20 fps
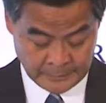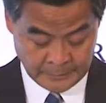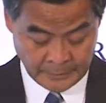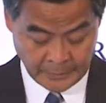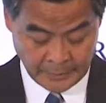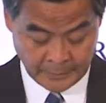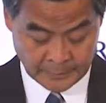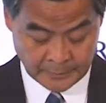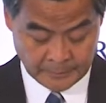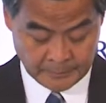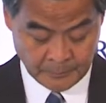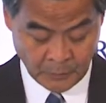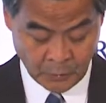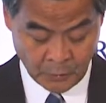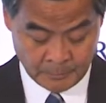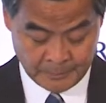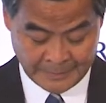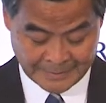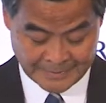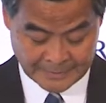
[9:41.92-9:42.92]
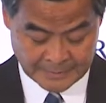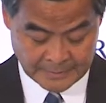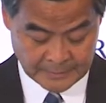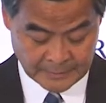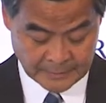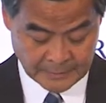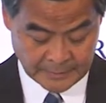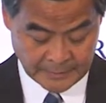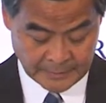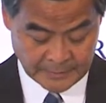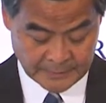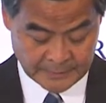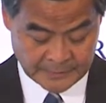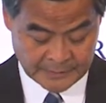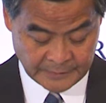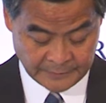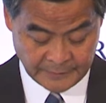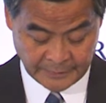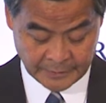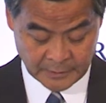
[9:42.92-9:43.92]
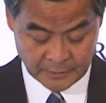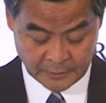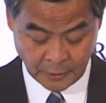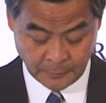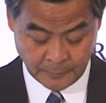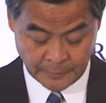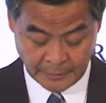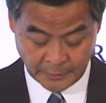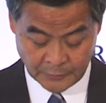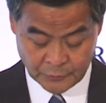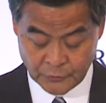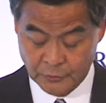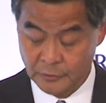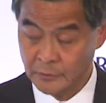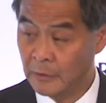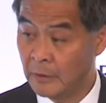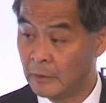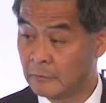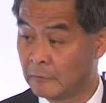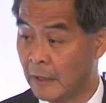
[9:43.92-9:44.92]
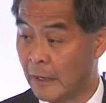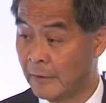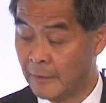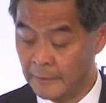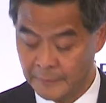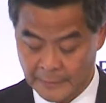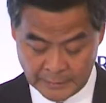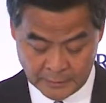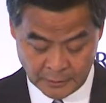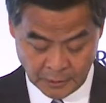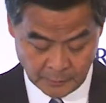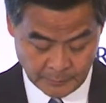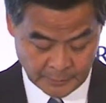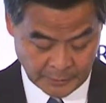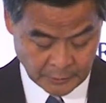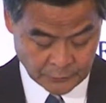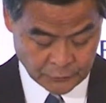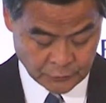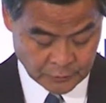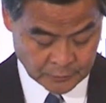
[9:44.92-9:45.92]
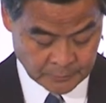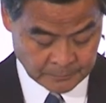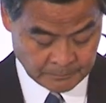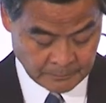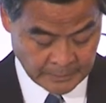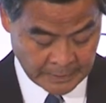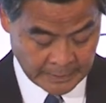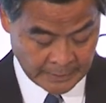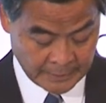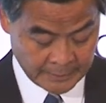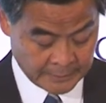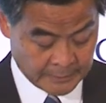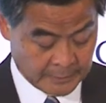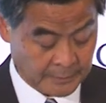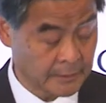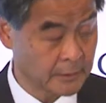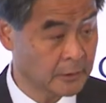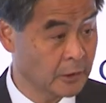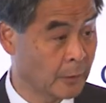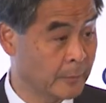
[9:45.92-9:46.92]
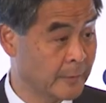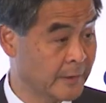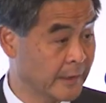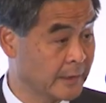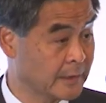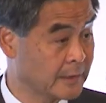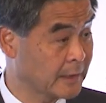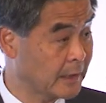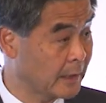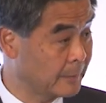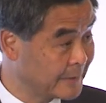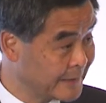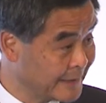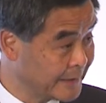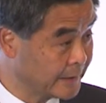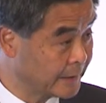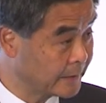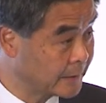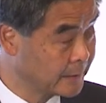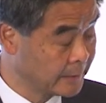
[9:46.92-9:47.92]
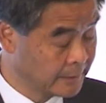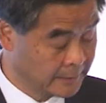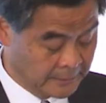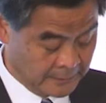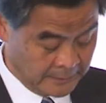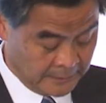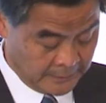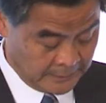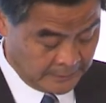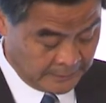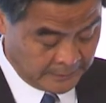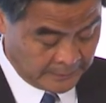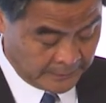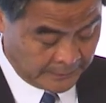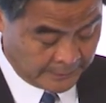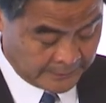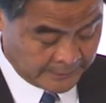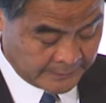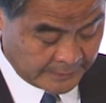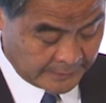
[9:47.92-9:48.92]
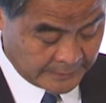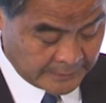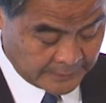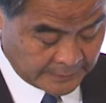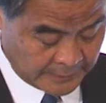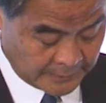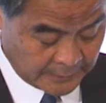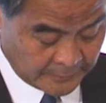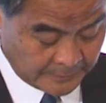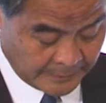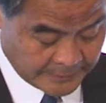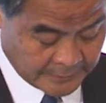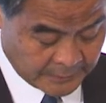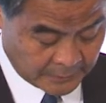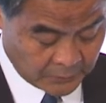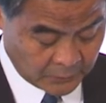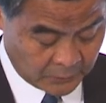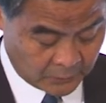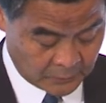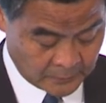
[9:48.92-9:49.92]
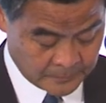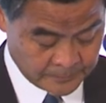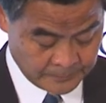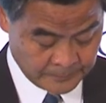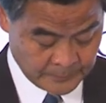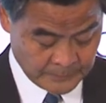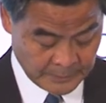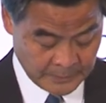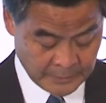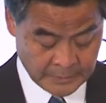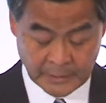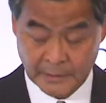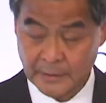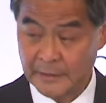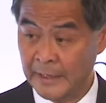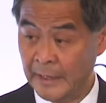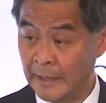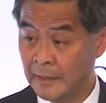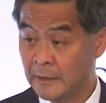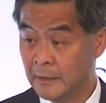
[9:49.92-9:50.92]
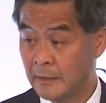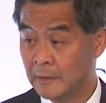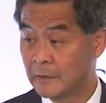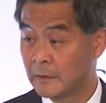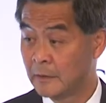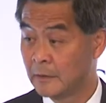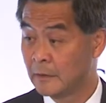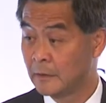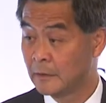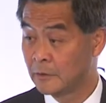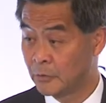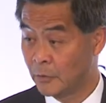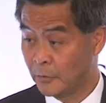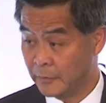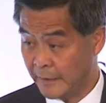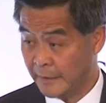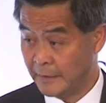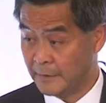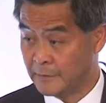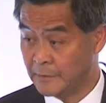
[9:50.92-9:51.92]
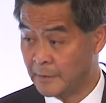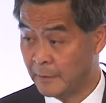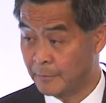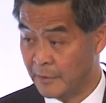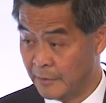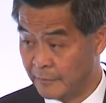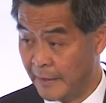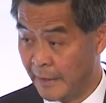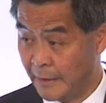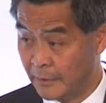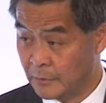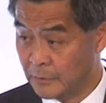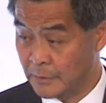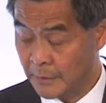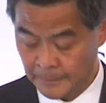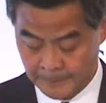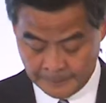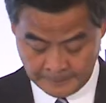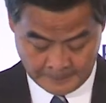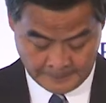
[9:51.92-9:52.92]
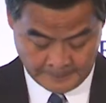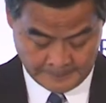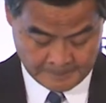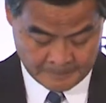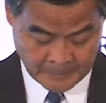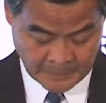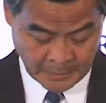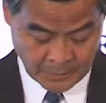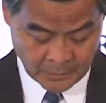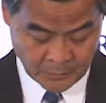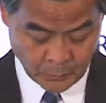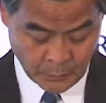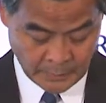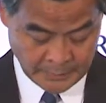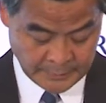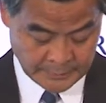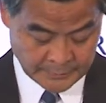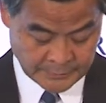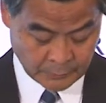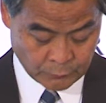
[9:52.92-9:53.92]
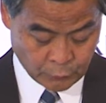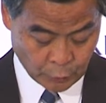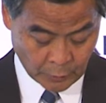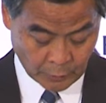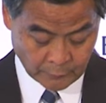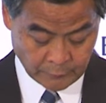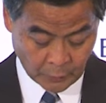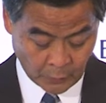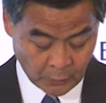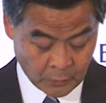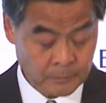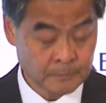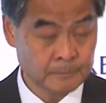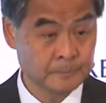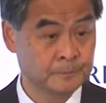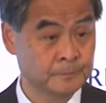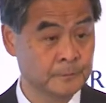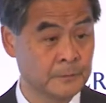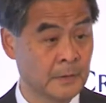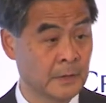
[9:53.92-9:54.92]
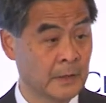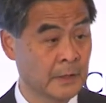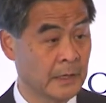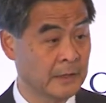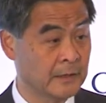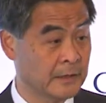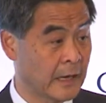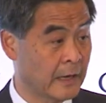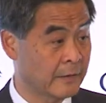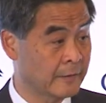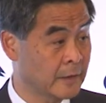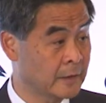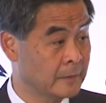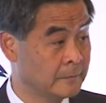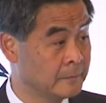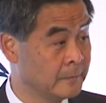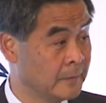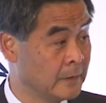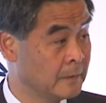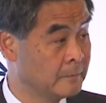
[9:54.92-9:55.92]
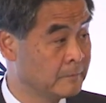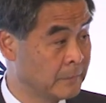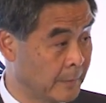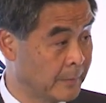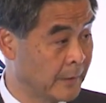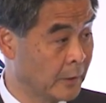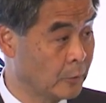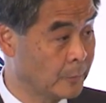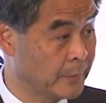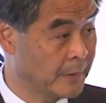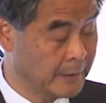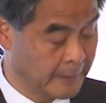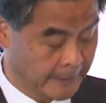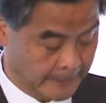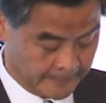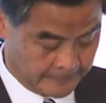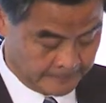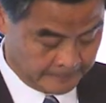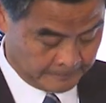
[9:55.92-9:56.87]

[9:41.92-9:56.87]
and more particularly civic nomination rather than nomination by the nominated committee, as stated in the Basic Law. In the end, two things prevailed. One is the rule of law and the other, public opinion.